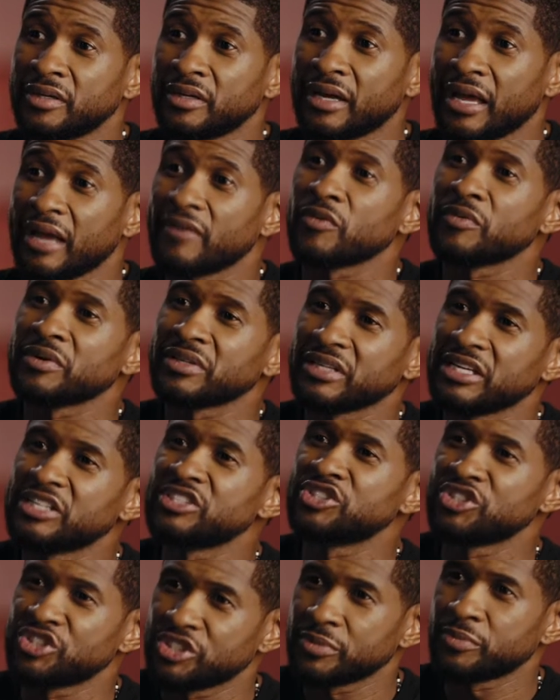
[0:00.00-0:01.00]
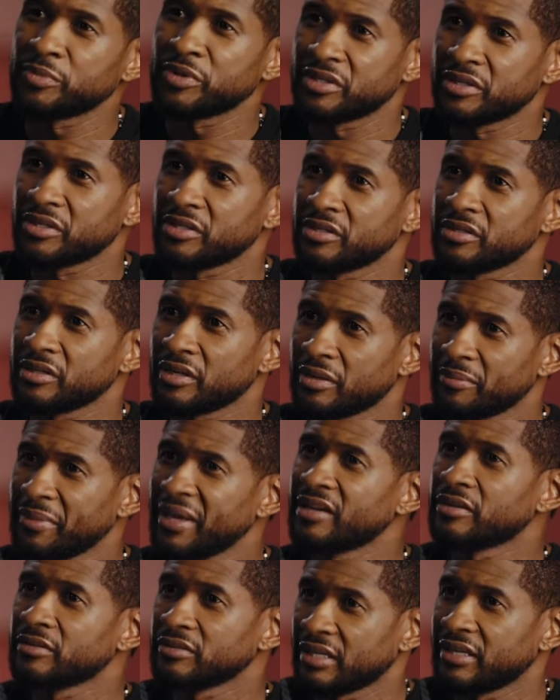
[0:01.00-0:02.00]
have a relationship with a
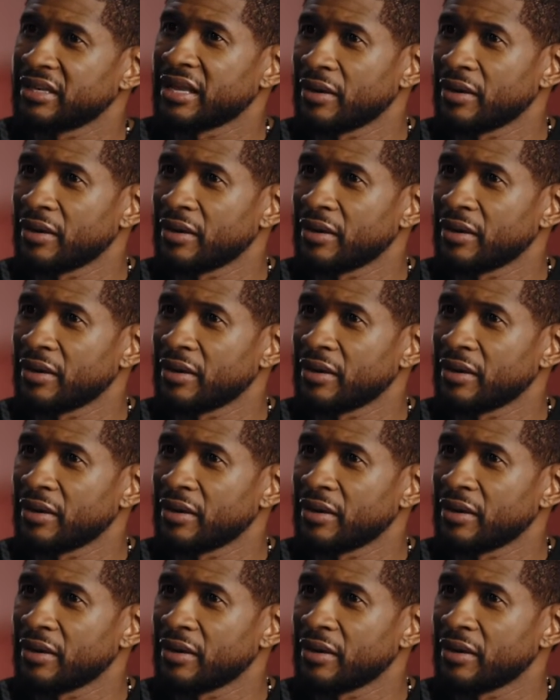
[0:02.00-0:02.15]
male in